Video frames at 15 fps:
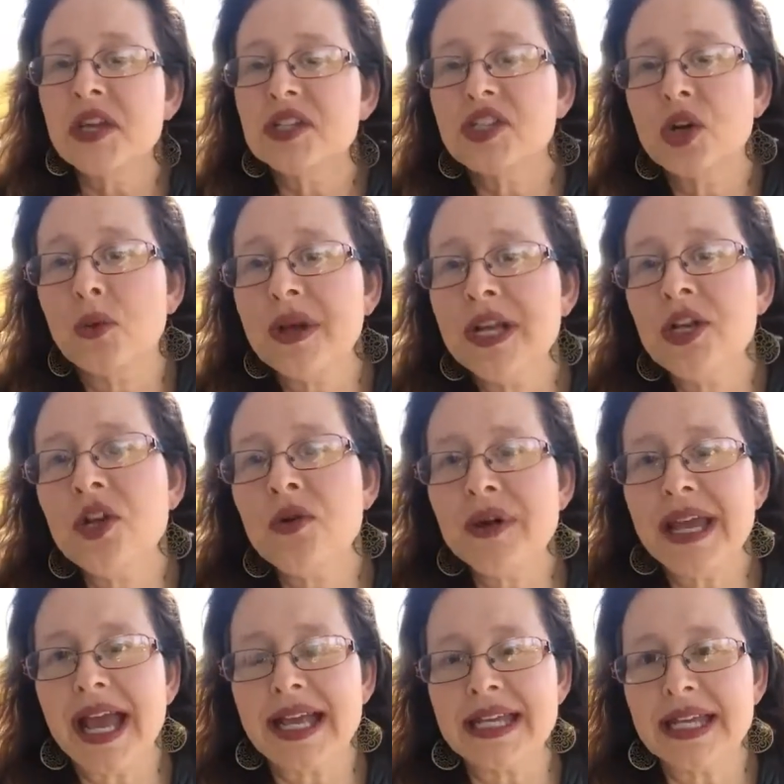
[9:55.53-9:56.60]
So we knew we
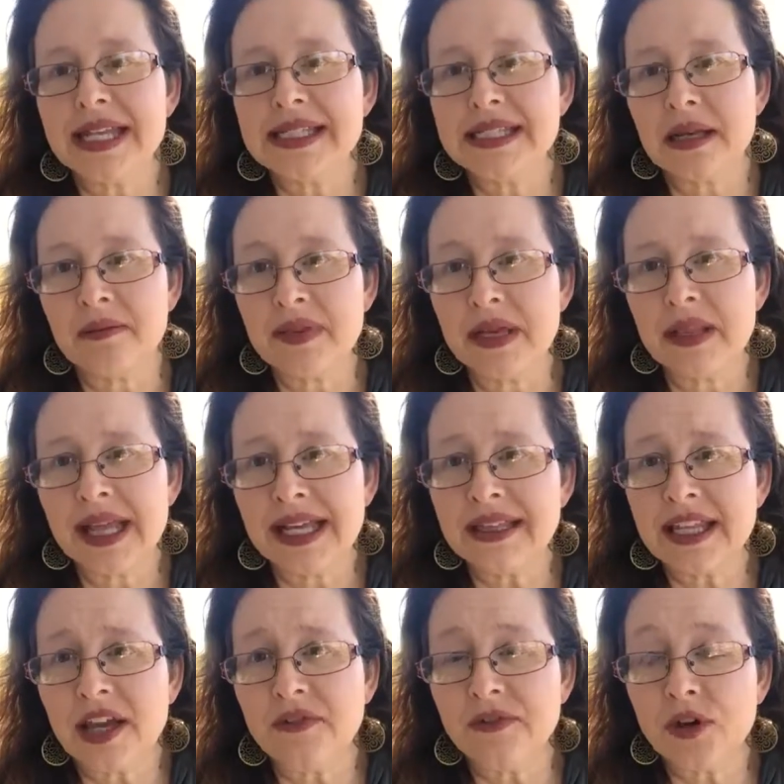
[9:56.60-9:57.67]
had to get something like
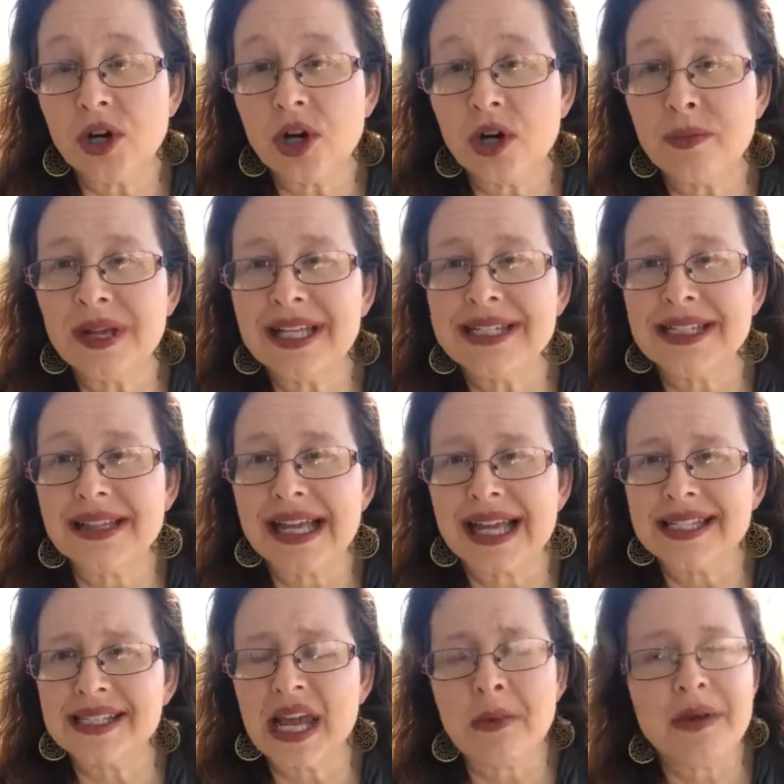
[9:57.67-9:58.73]
that for her because the
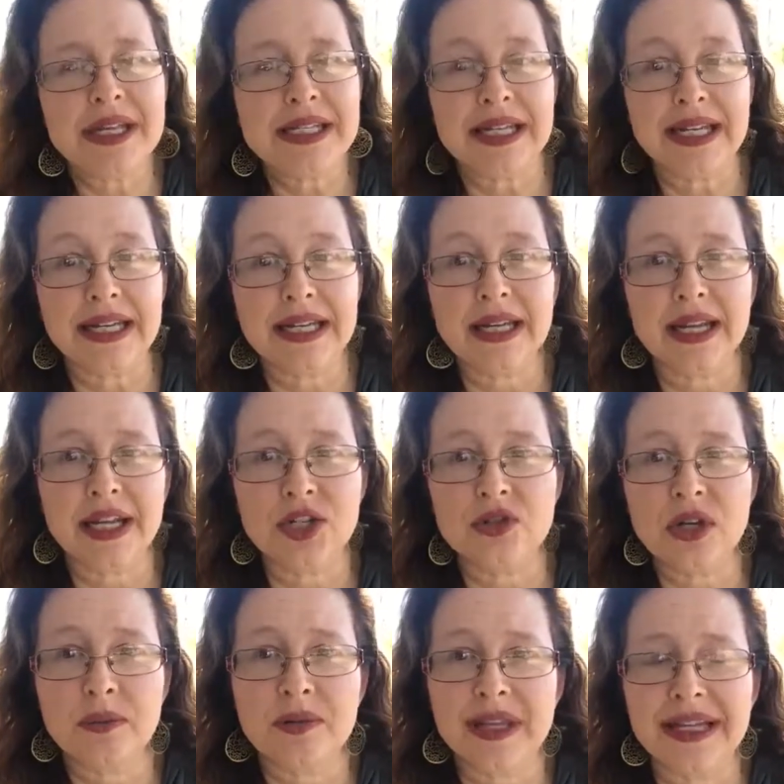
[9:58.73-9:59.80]
last time we did any kind of
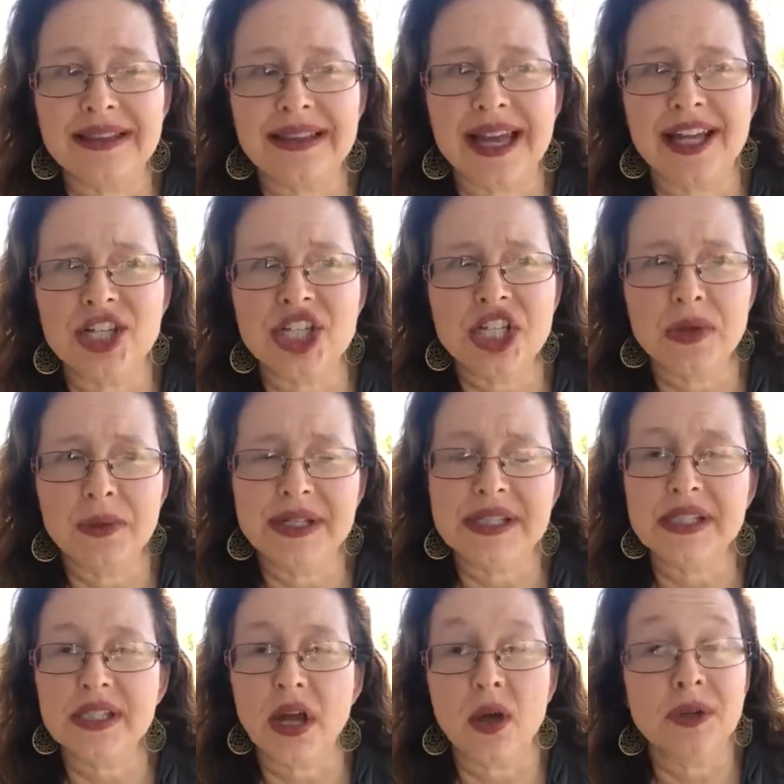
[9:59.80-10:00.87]
trip like that, she was
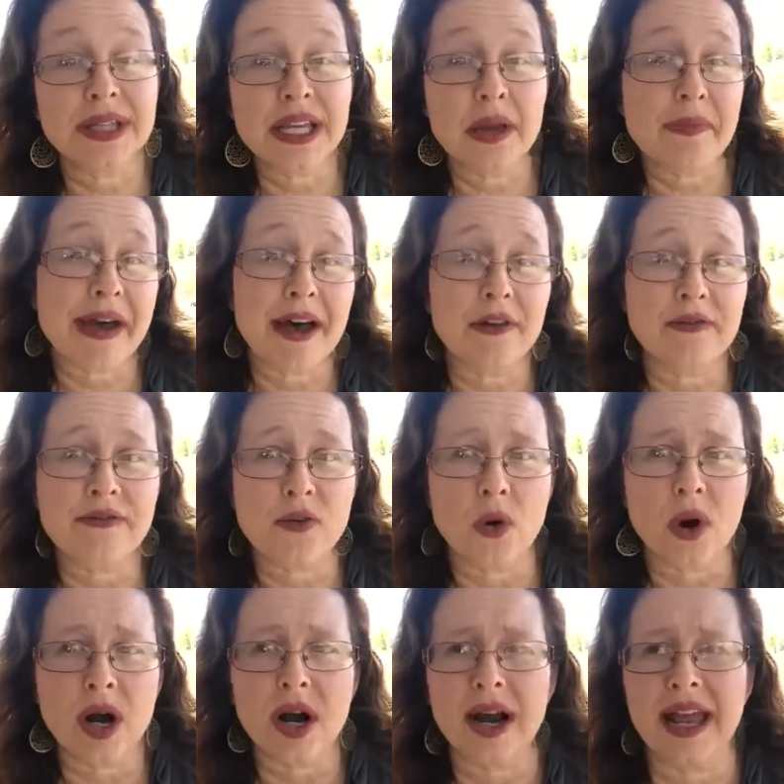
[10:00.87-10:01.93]
only about
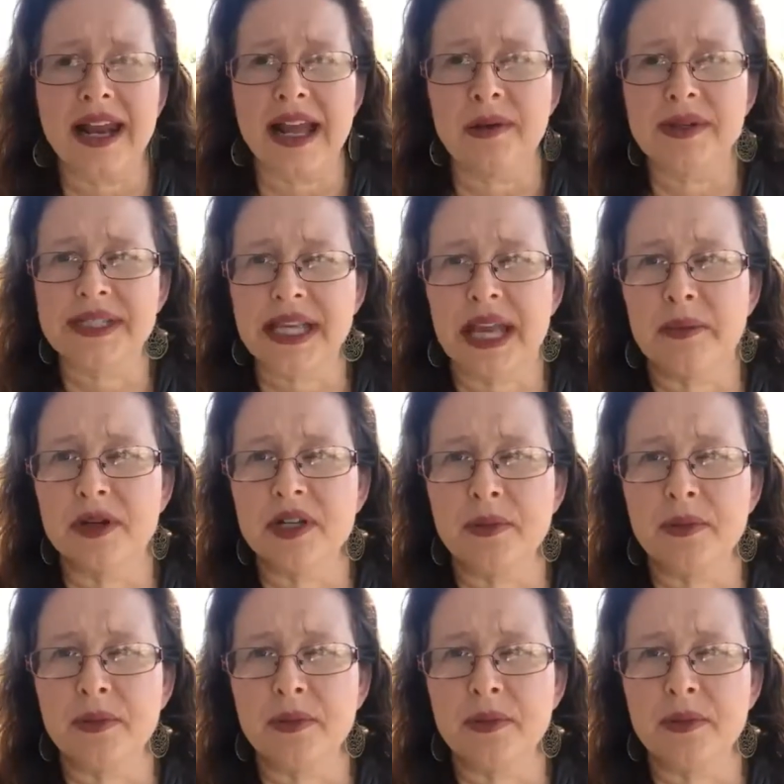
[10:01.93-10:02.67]
4, and I was able